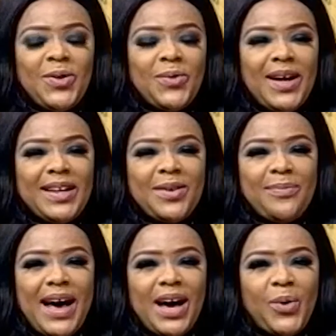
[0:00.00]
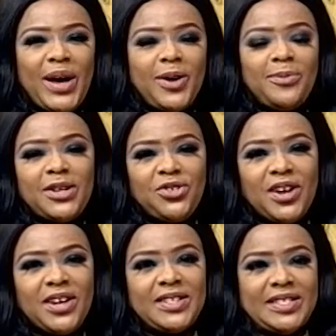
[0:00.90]
Welcome back. Wake Up
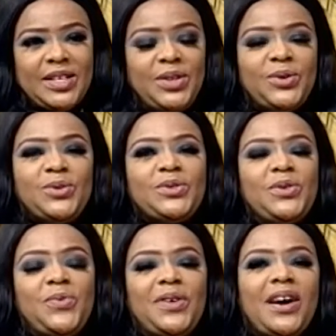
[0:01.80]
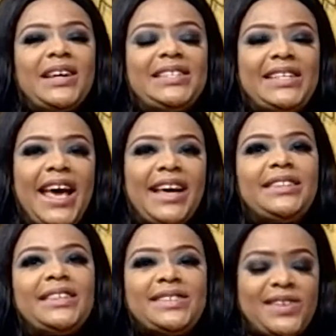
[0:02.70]
Nigeria continues with our
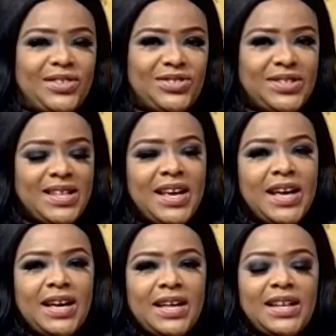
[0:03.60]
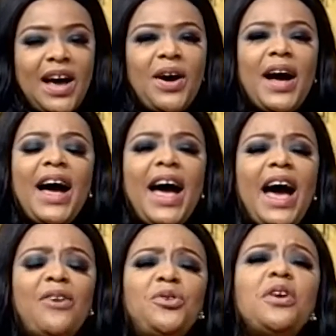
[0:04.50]
tech discussion. Now,
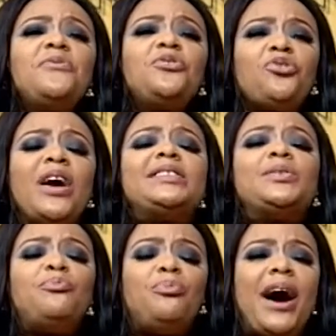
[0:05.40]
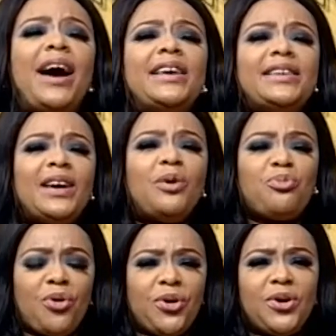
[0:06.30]
have you ever tried to buy a
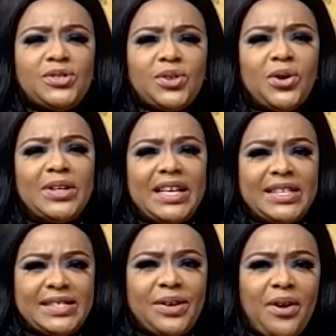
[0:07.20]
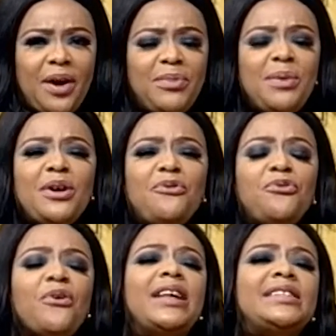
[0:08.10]
product on Instagram? Maybe a
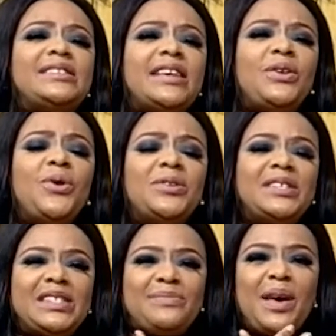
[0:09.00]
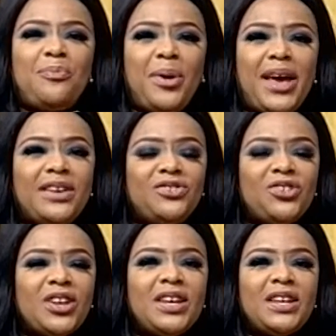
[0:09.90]
friend said, oh, this is my
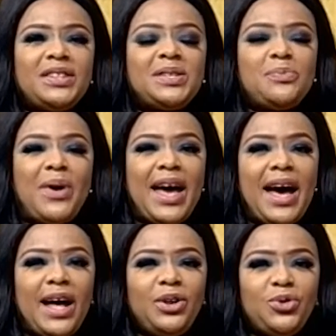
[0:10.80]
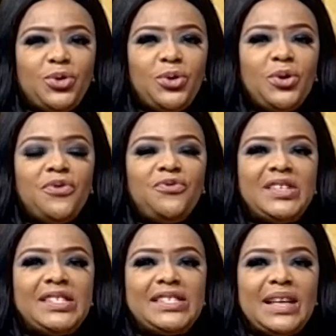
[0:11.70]
page, this is my handle,
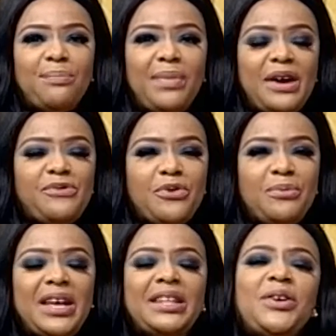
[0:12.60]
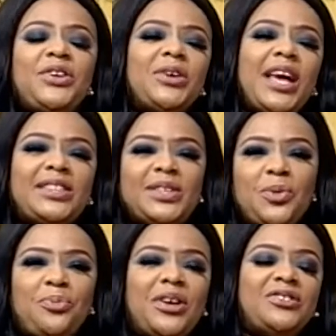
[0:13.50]
visit and buy from me. And then you get to
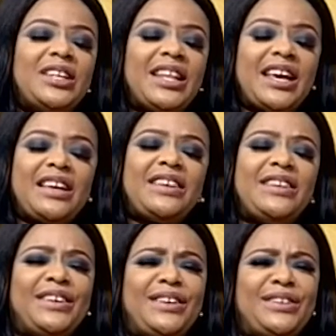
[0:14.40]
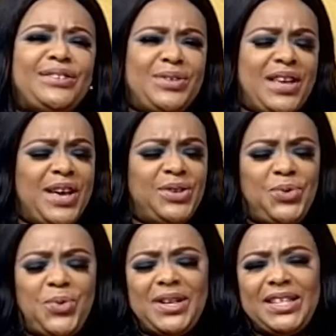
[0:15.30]
the page, you're like, okay,
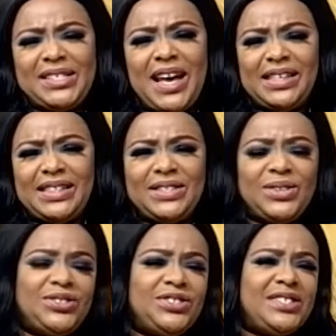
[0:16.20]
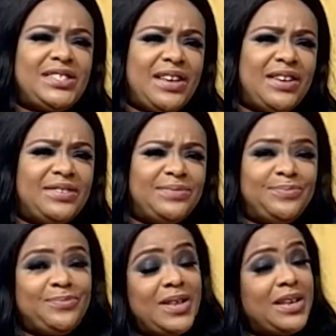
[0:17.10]
so what exactly does she sell?
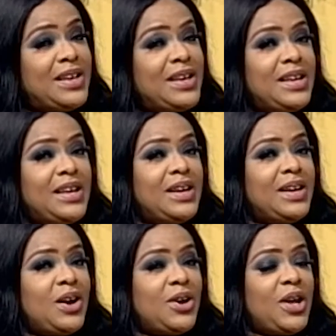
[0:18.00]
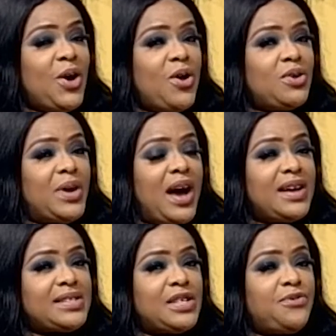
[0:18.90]
Earlier on, we
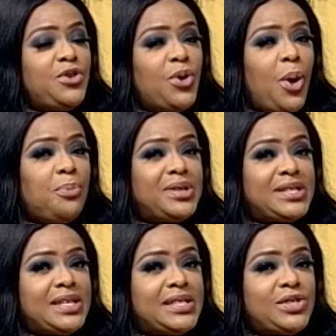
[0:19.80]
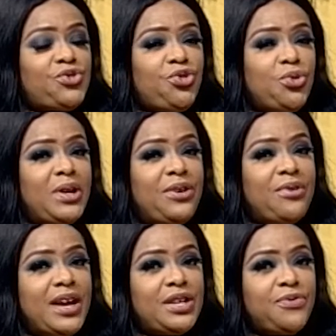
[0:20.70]
asked if your business is truly
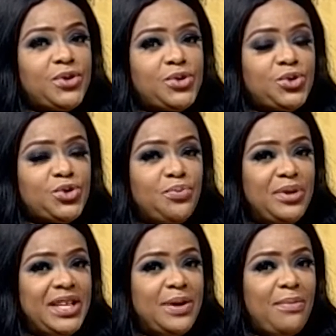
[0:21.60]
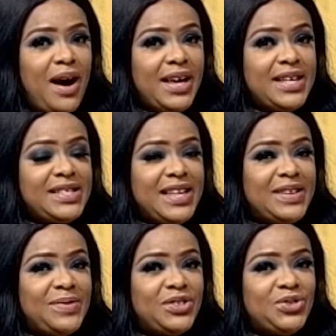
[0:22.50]
ready for social media
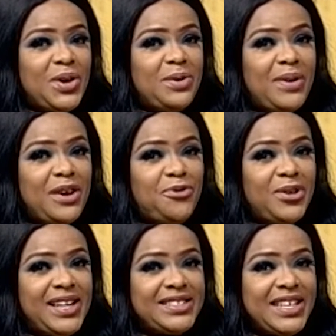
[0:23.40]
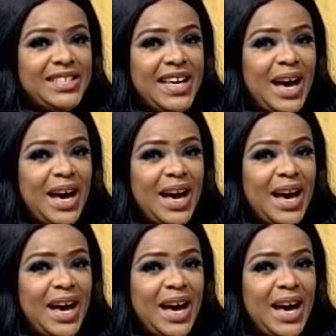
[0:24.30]
marketing. We're joined by Folasade